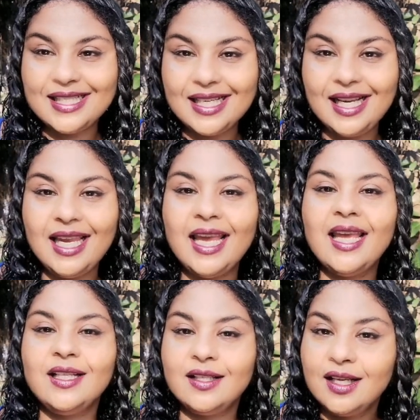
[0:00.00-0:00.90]
I was
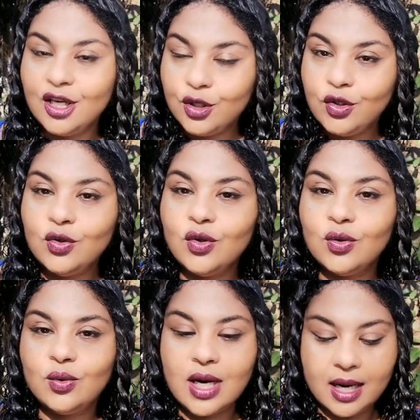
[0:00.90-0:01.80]
sitting here and,
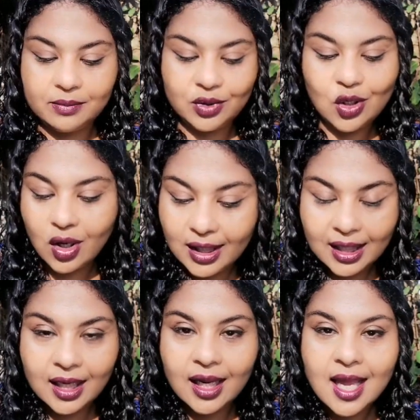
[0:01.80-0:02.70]

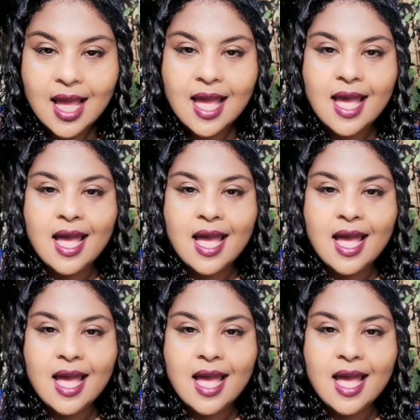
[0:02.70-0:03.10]
talking.